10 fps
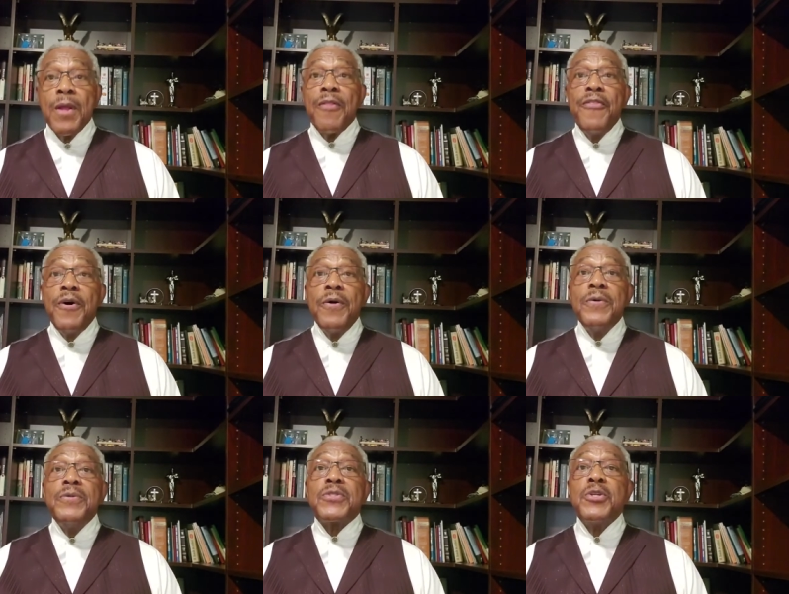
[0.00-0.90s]

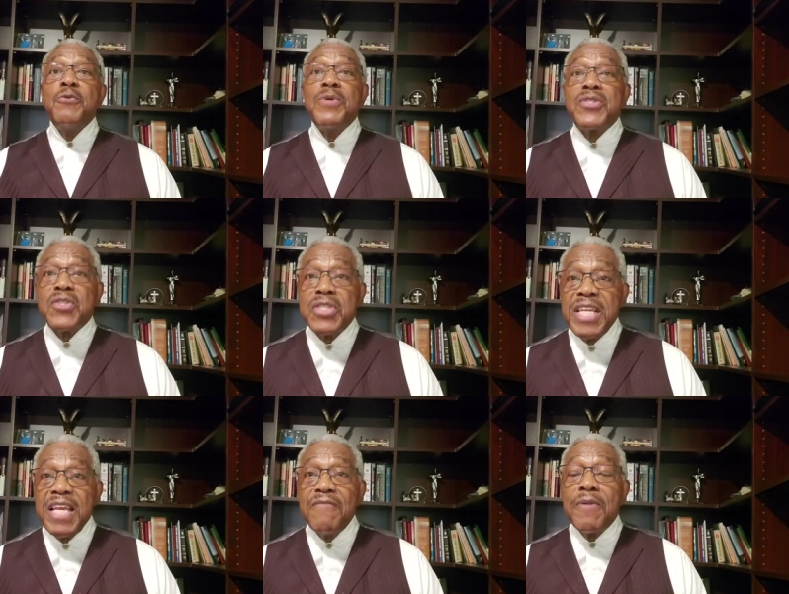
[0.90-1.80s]
those who
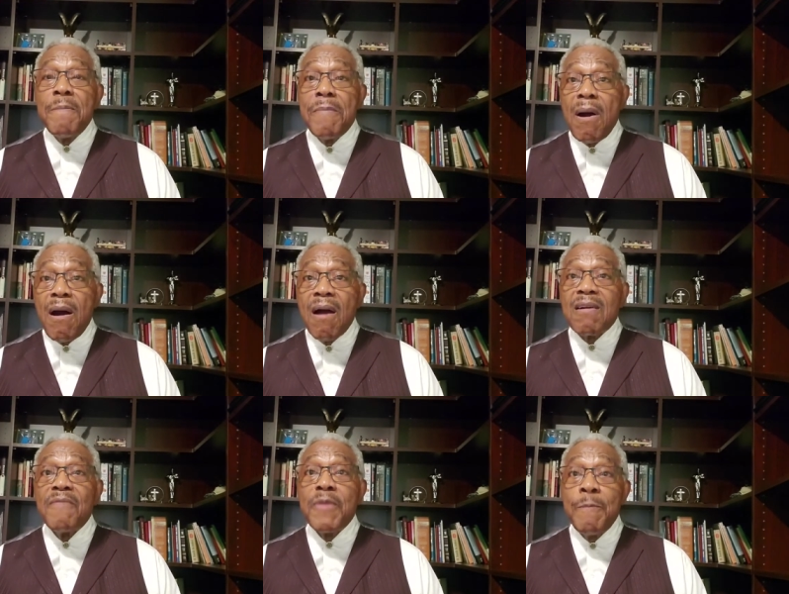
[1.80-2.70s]
receive the
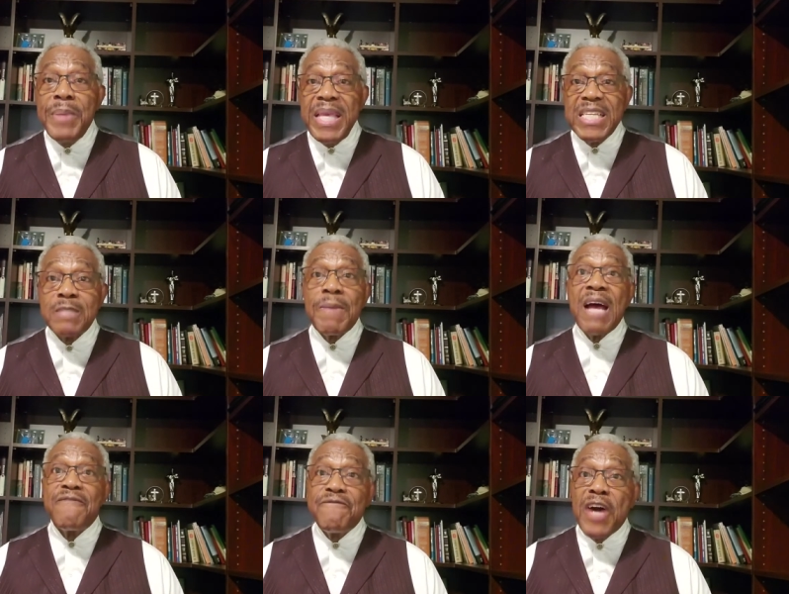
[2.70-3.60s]
mark of the beast
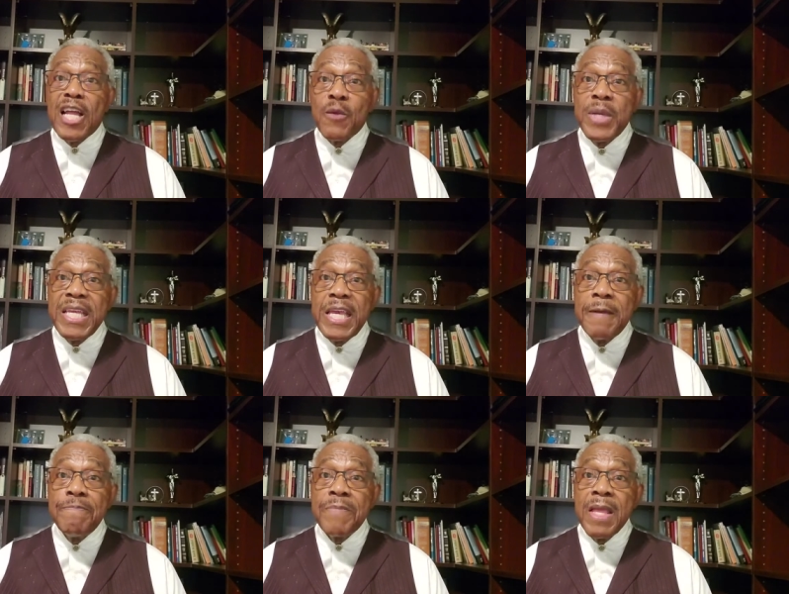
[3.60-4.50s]
by following
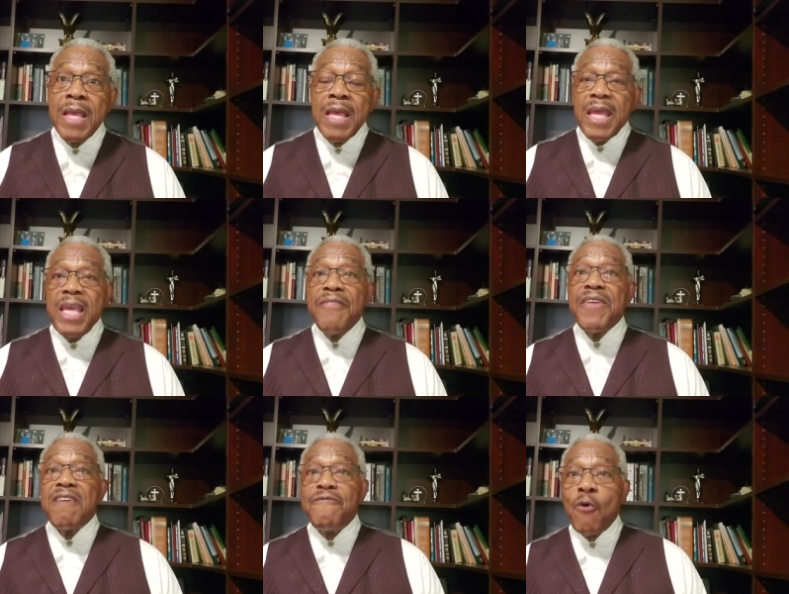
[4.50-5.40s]
him in
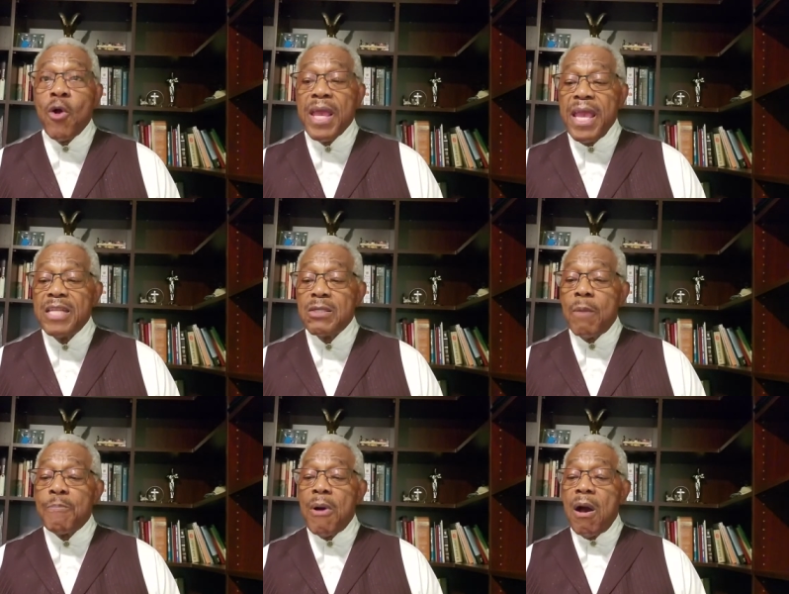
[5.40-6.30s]
their forehead
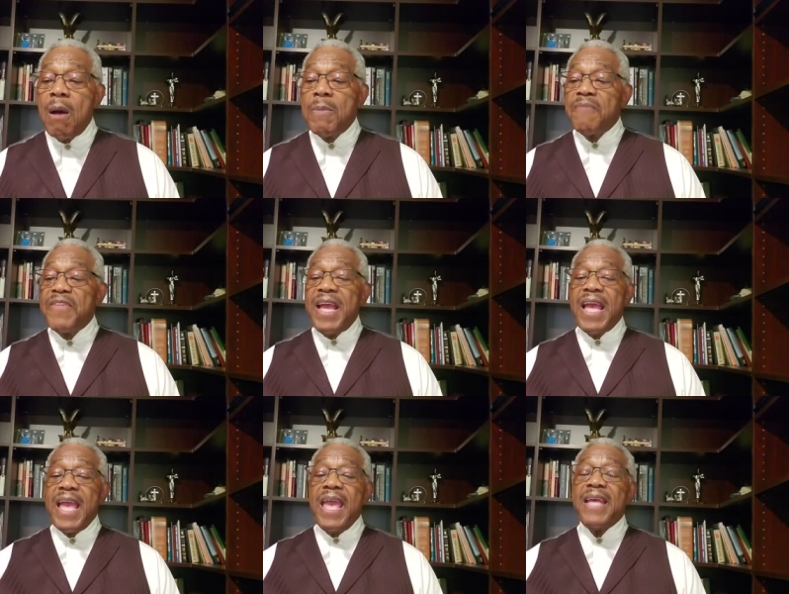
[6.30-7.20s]
or palm of their
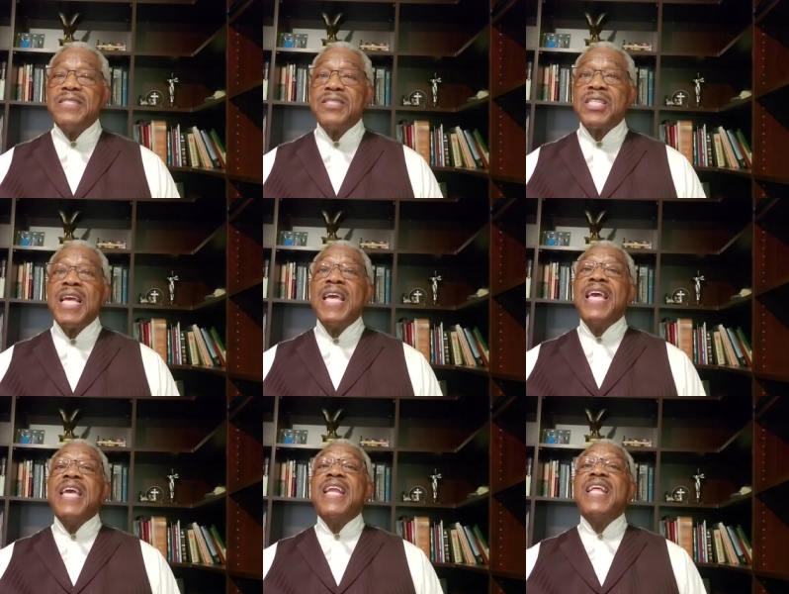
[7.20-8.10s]
hands,
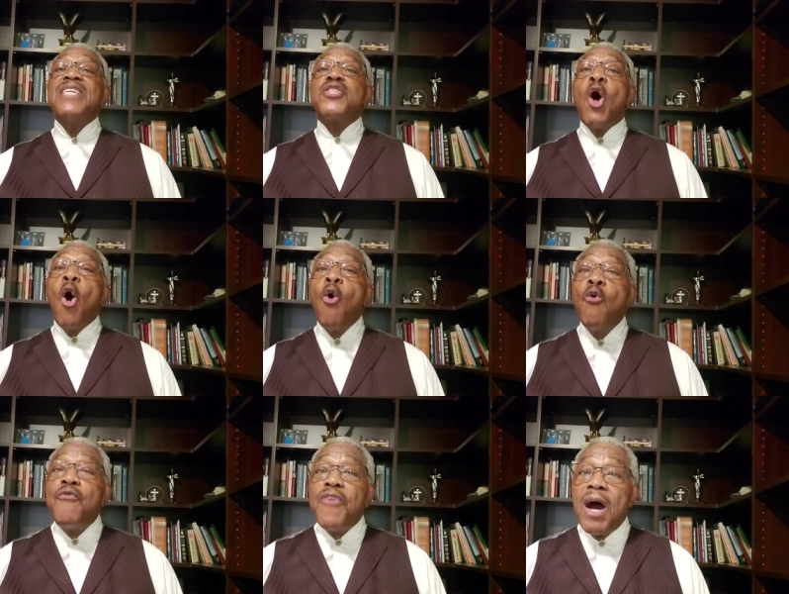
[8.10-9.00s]
it is
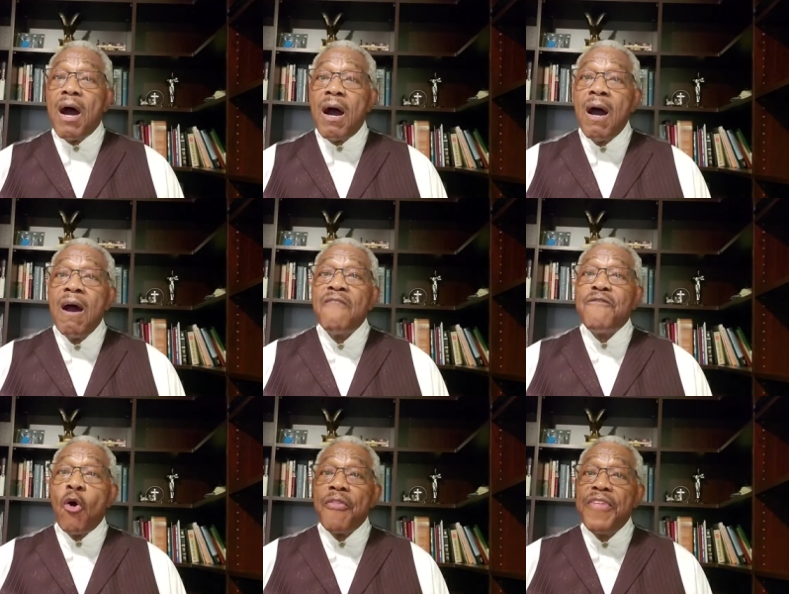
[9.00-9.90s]
over
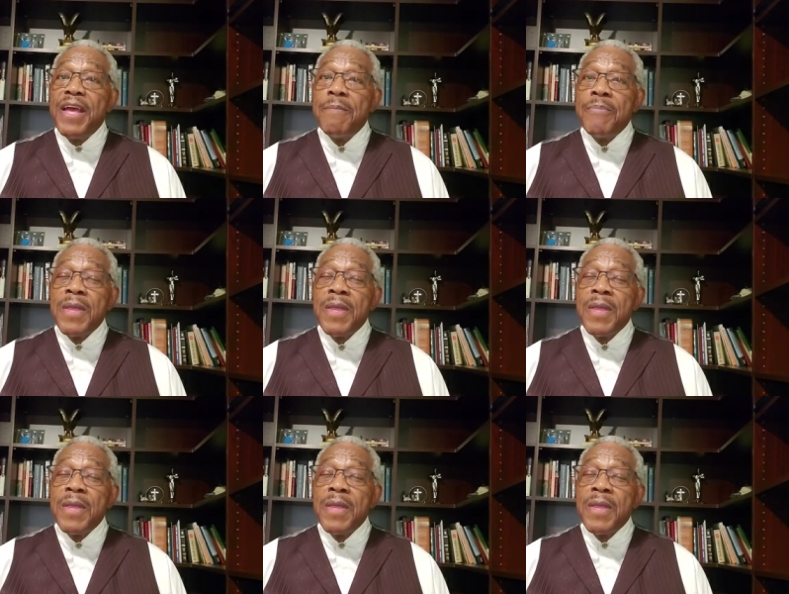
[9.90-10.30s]
for them.